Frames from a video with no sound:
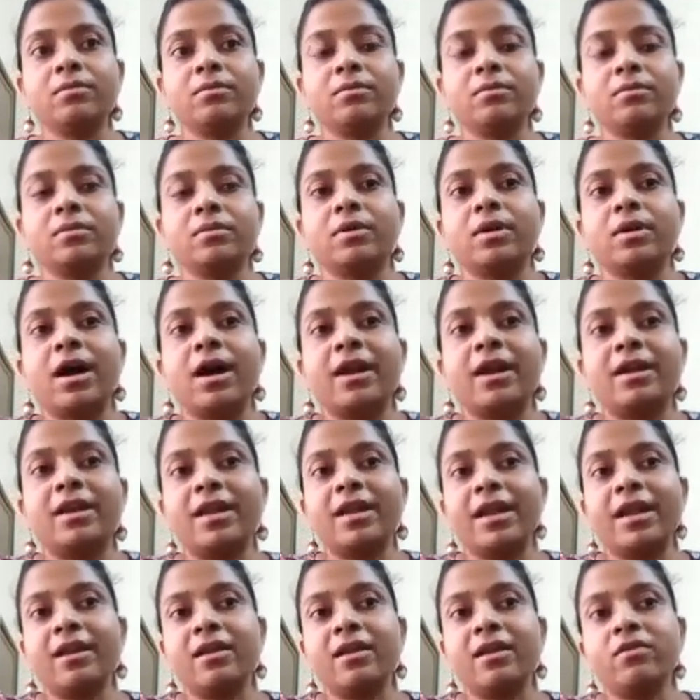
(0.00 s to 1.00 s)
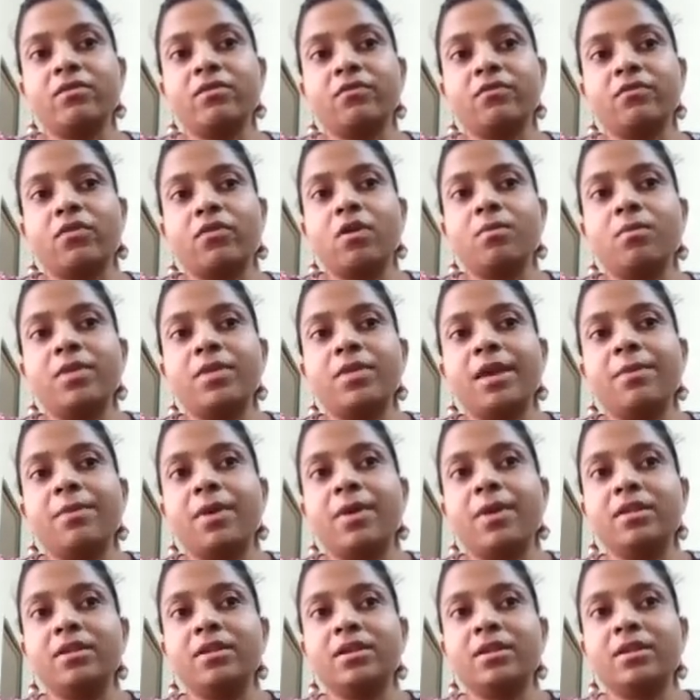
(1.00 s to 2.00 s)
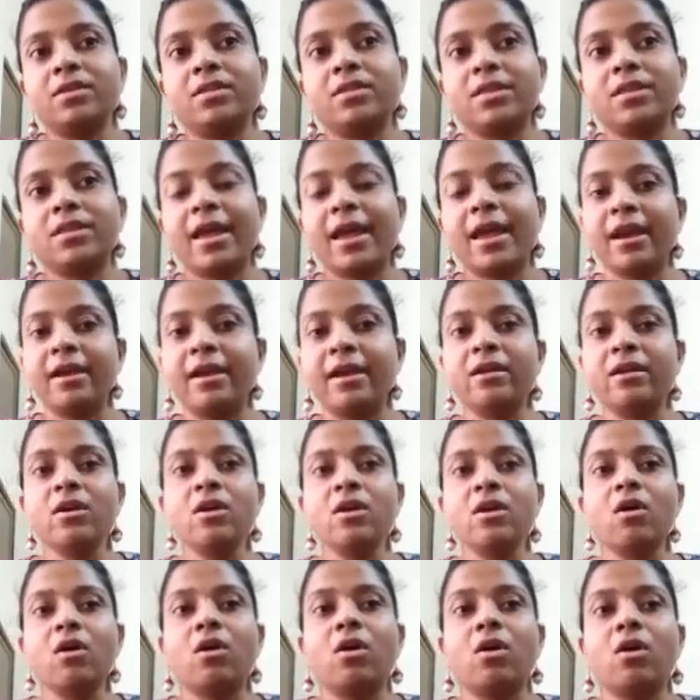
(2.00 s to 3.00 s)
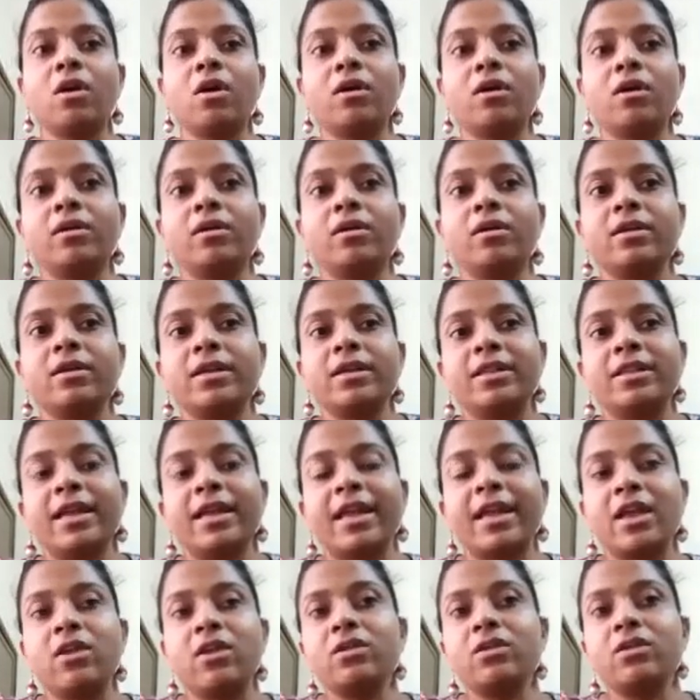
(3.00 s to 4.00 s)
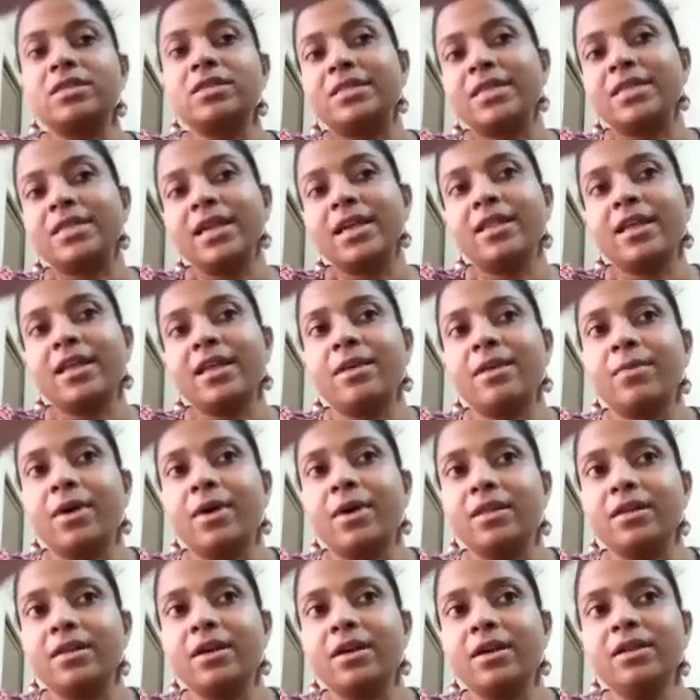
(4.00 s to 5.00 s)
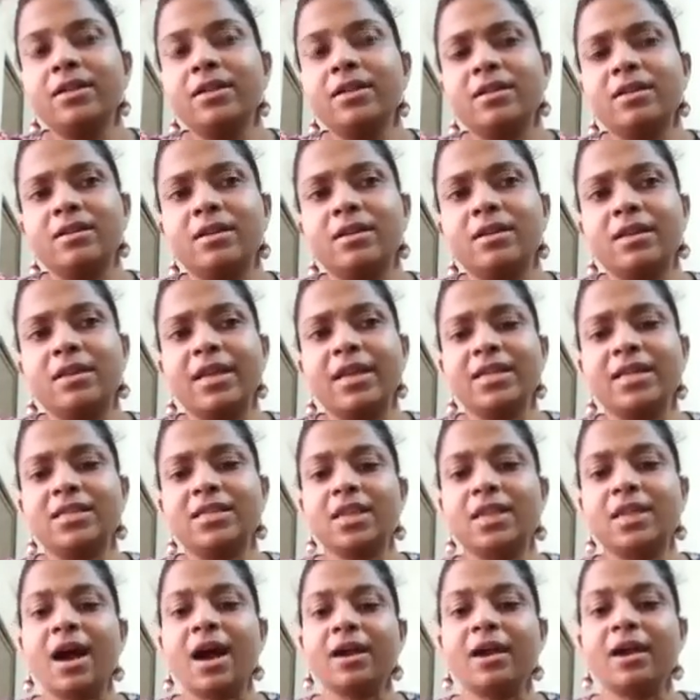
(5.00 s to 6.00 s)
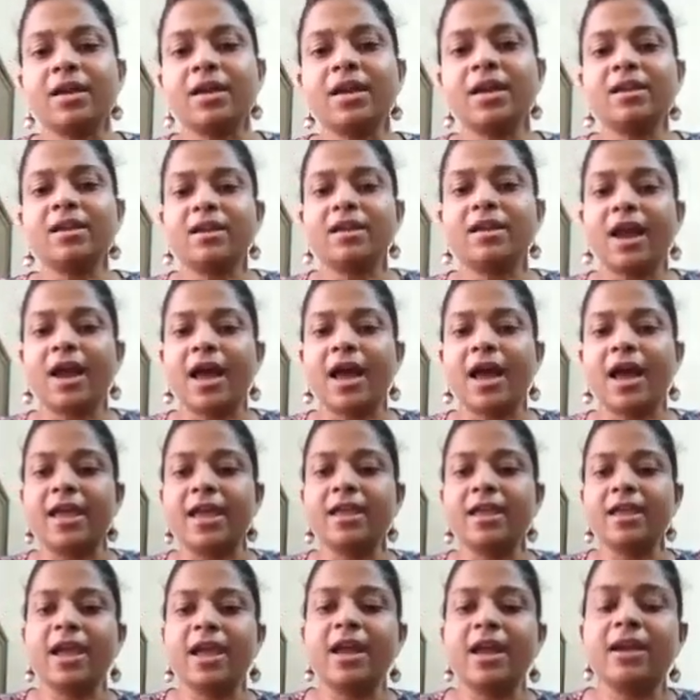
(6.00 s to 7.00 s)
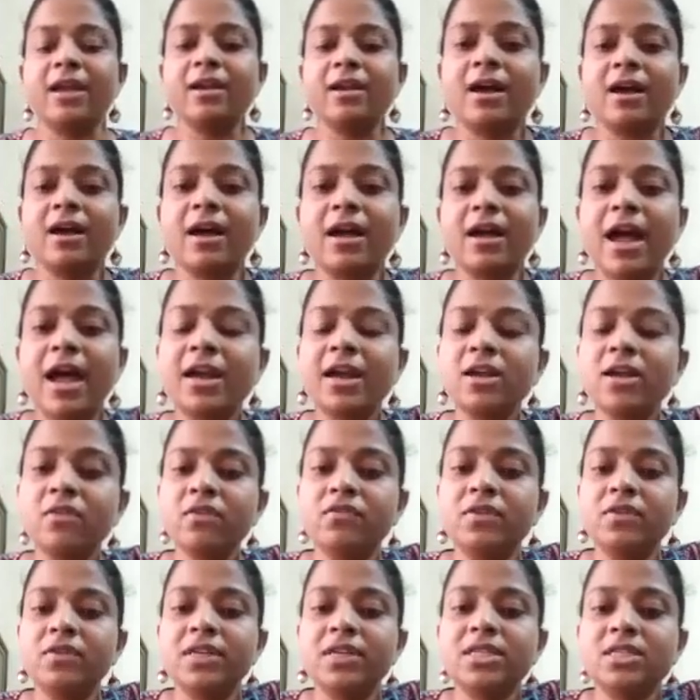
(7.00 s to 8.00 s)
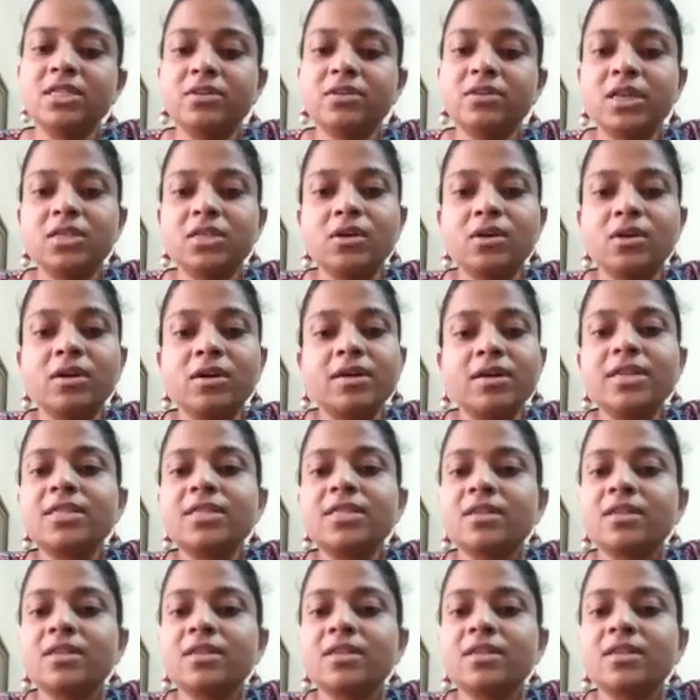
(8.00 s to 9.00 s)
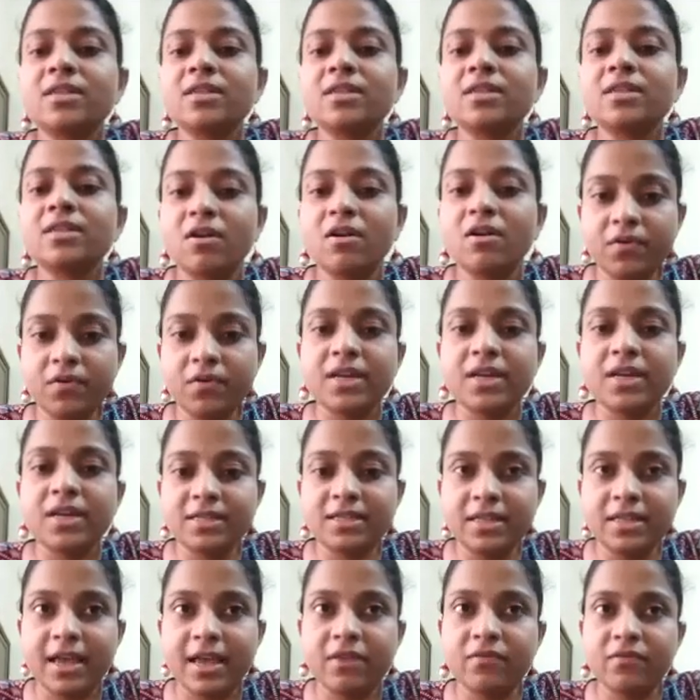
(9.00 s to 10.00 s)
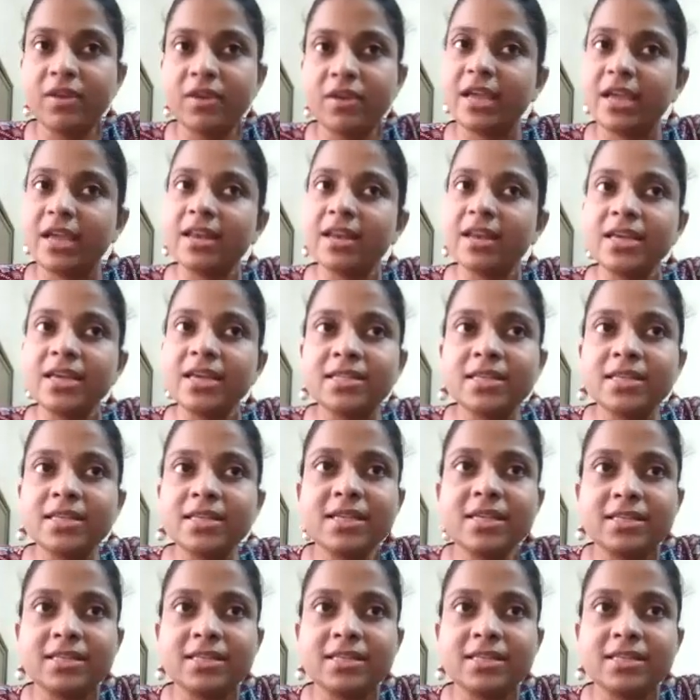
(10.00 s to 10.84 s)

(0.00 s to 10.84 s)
are taken from their mother's hand or they cannot see their mother, they started crying and a kind of distress or discomfort is there. We can easily see.